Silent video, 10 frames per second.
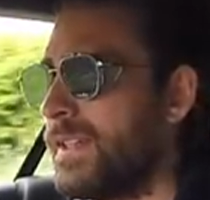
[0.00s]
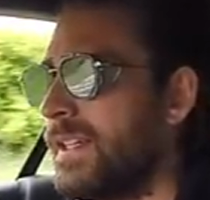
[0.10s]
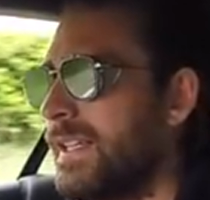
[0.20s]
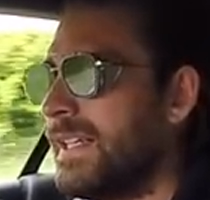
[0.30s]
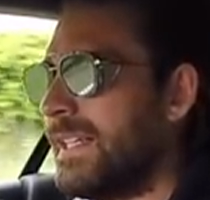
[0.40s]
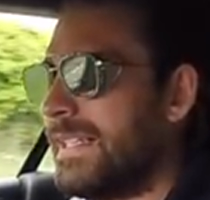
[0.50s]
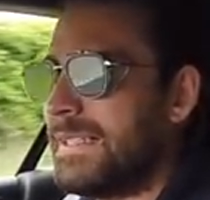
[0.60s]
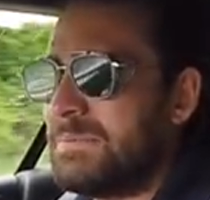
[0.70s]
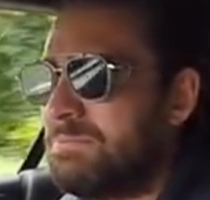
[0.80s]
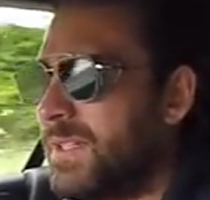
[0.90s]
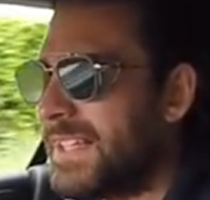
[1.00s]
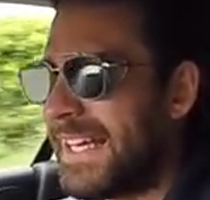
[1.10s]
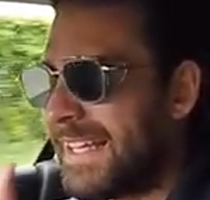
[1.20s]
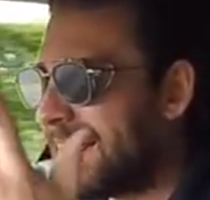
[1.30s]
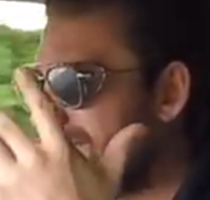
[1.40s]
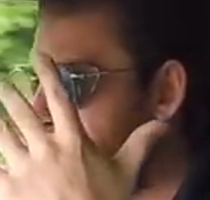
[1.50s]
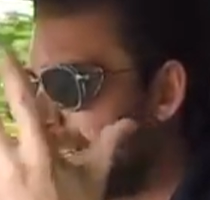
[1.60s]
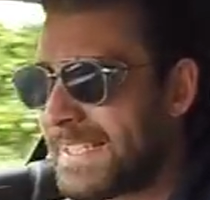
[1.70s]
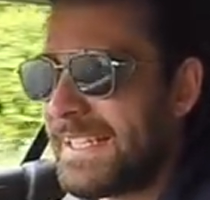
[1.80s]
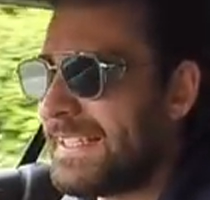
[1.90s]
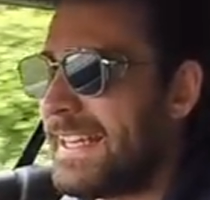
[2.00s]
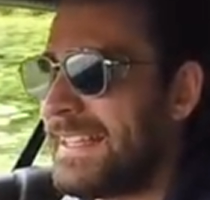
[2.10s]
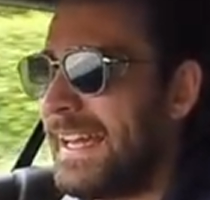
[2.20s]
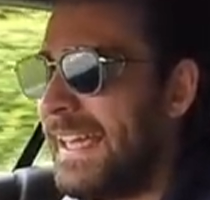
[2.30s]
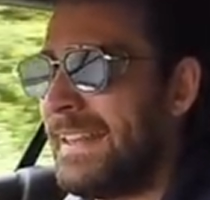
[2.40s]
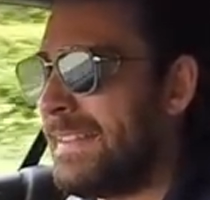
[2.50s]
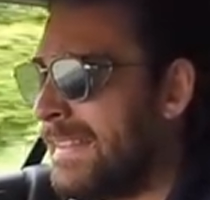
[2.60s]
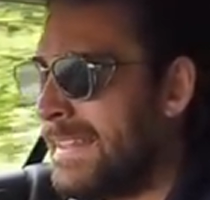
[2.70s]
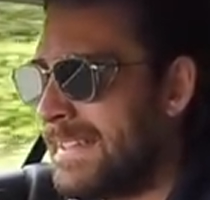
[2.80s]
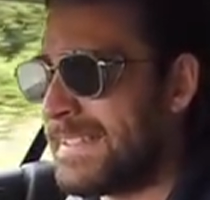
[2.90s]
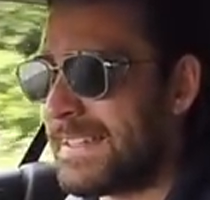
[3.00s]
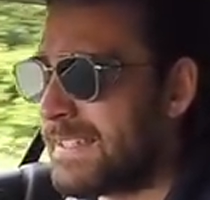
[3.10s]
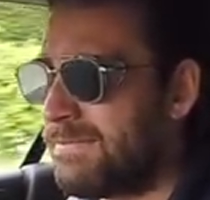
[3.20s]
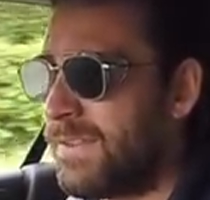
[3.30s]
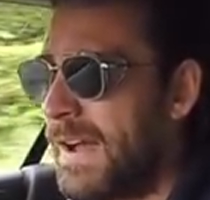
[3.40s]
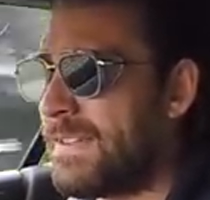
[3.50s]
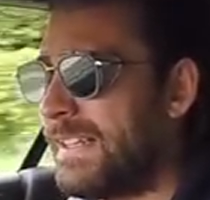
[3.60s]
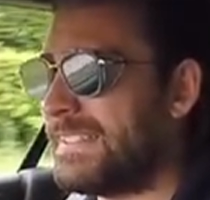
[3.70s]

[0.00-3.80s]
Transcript: But then I recently did that in the 675